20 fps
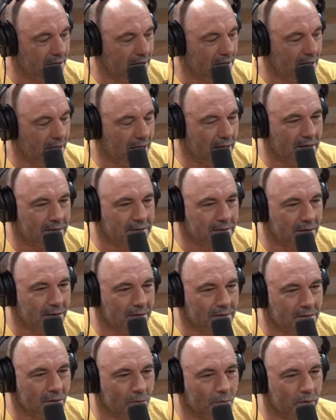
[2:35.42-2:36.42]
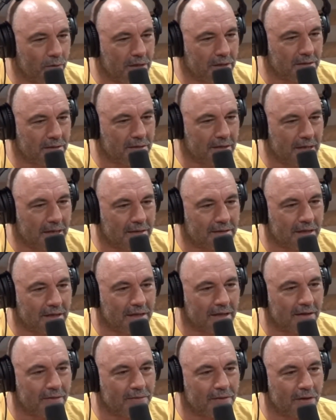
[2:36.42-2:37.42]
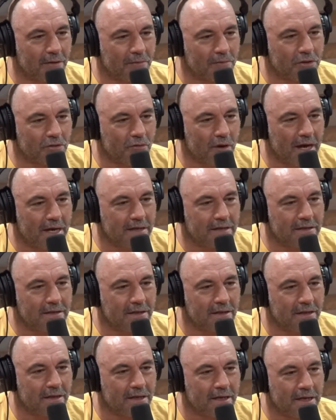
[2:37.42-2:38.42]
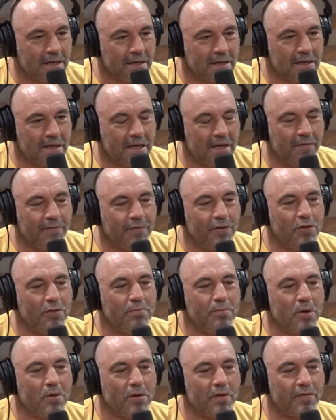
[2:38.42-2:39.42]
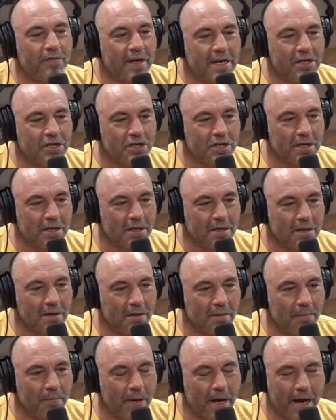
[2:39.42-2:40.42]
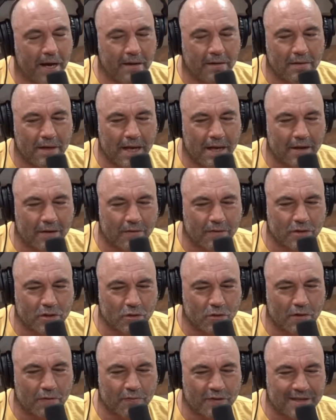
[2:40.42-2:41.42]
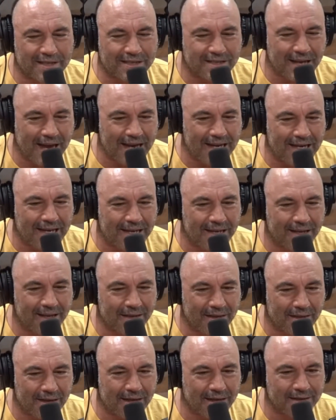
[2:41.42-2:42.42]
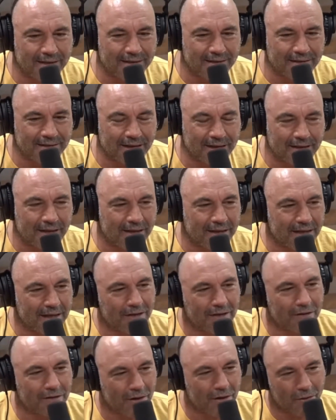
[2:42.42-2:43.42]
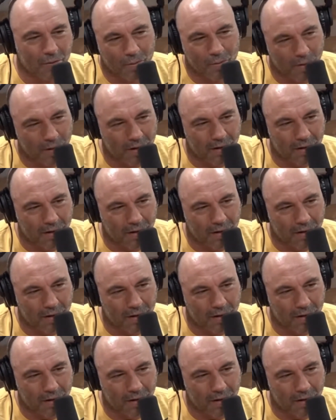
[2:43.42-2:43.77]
And it's a weird thing. It's like they're trying to give you motivation by like sort of reciting things that they think are going to work.